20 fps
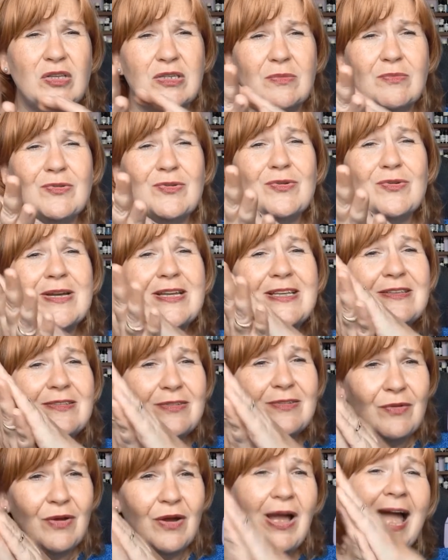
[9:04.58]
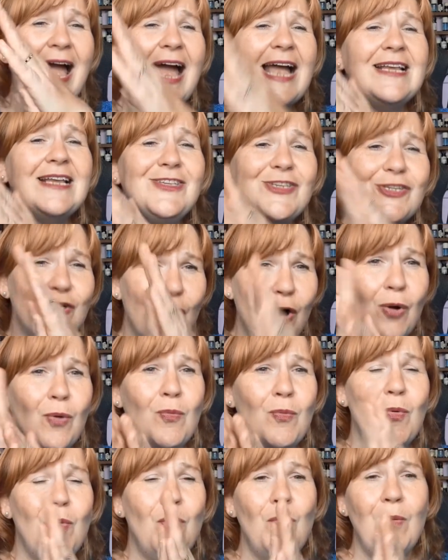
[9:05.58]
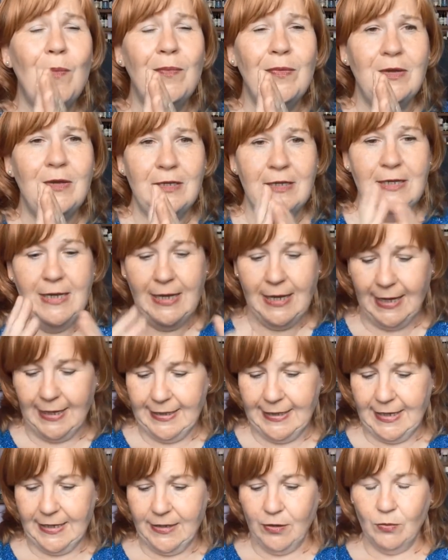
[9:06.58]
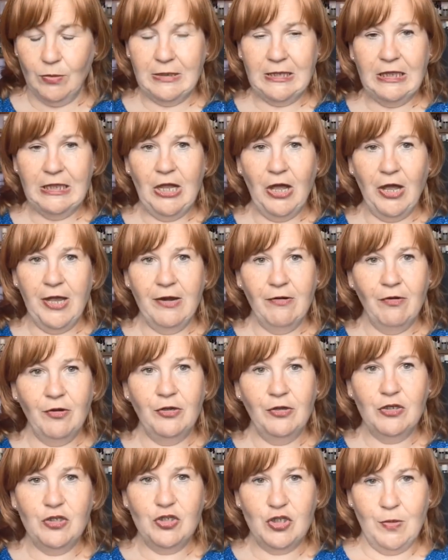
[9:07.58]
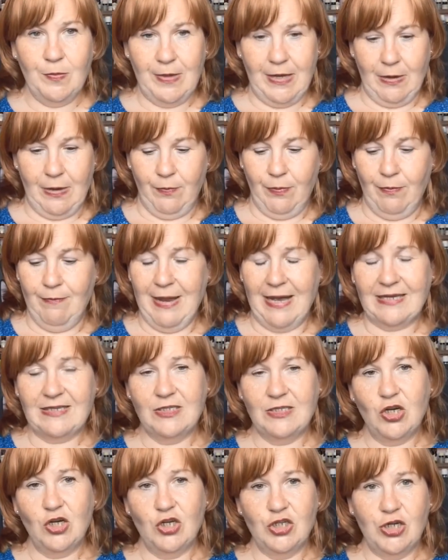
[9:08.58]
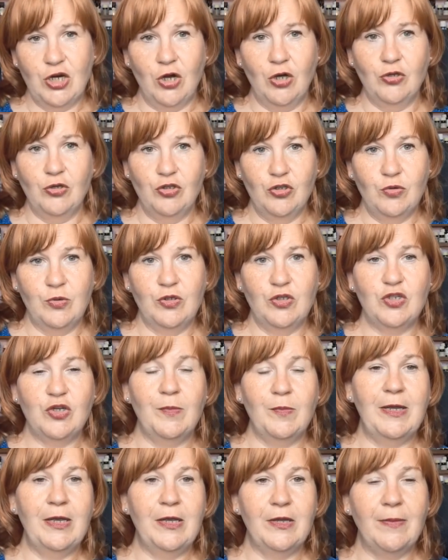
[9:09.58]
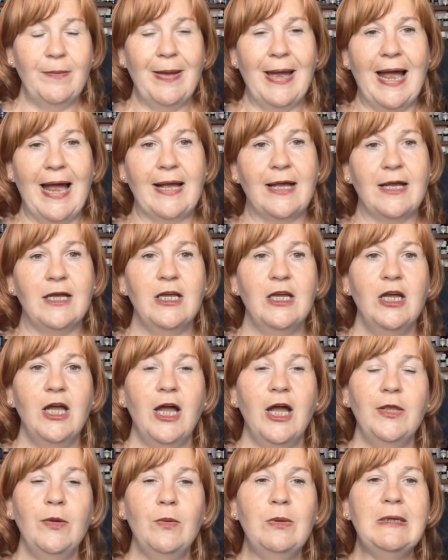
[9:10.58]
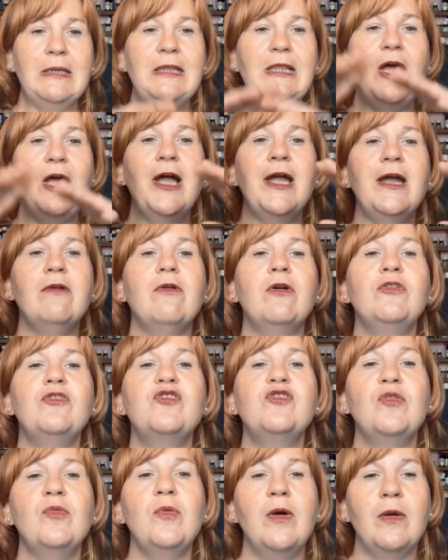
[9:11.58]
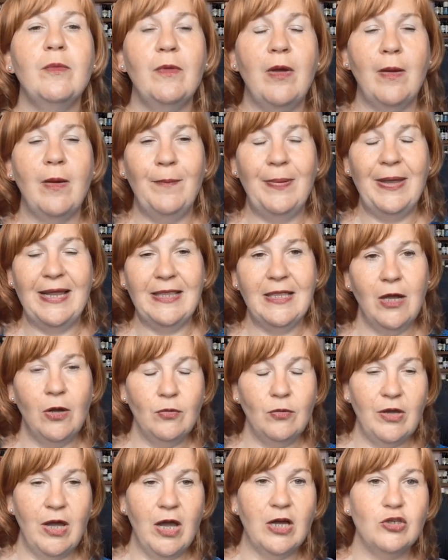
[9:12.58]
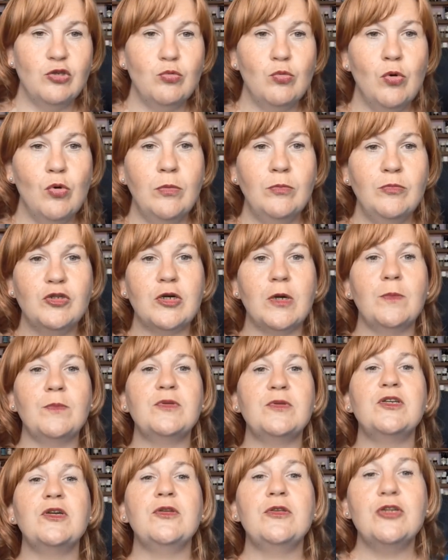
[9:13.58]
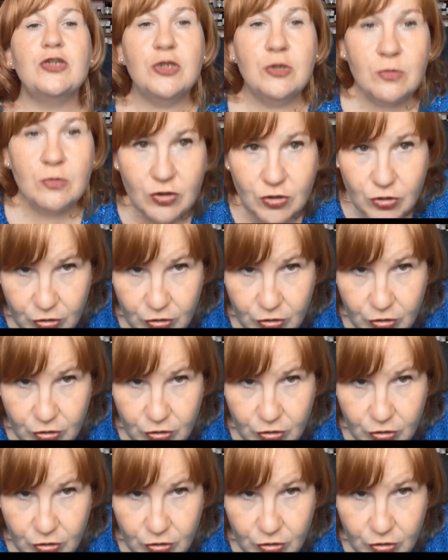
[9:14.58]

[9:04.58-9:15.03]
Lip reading: I'm talking hand hot warm. And then I would lie her on her tummy, massage it onto her tummy and her back, and I would lie her onto a pillow that I'd warmed up, so that she was sort